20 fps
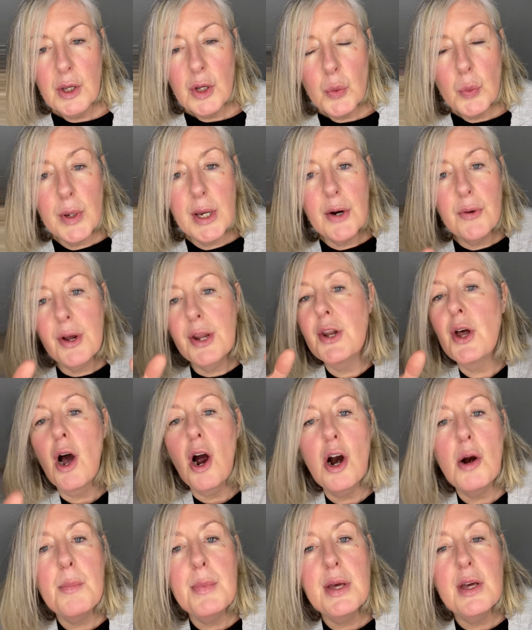We are an
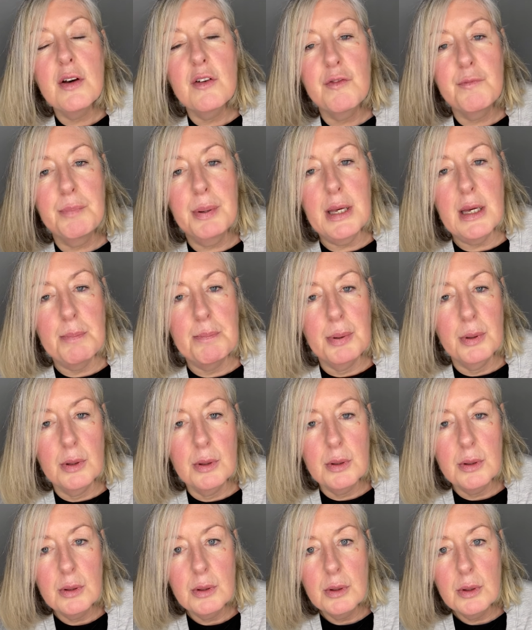army of
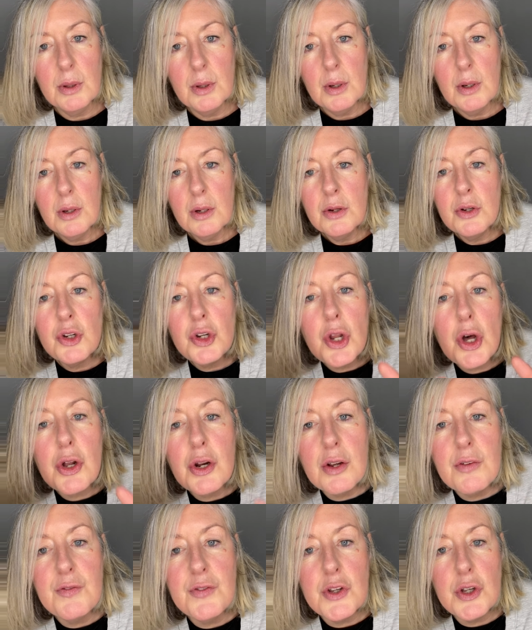people None
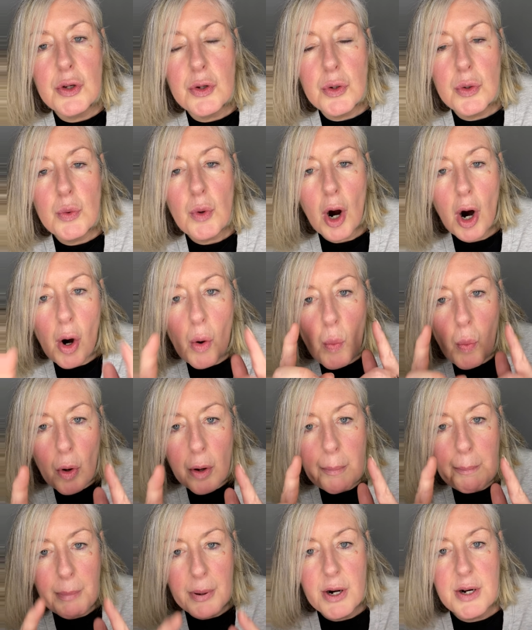of you are
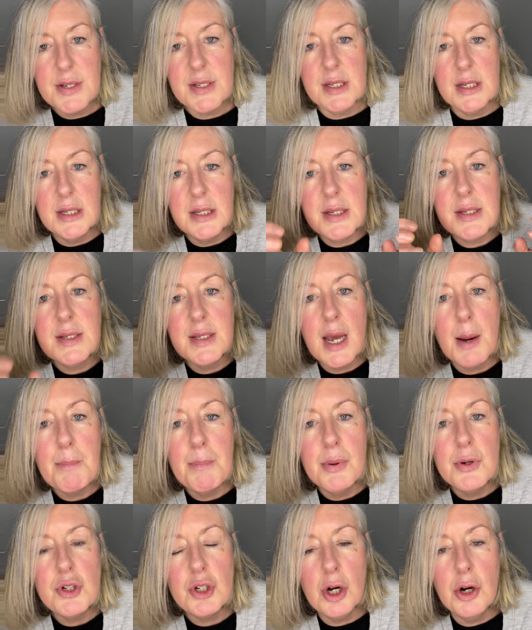one person
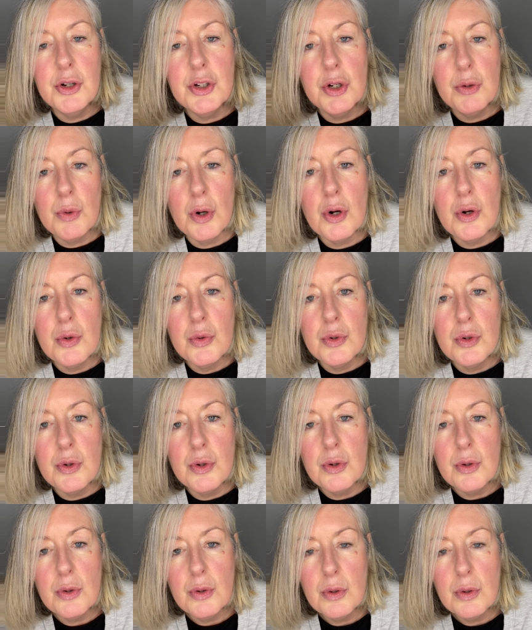separate on your own.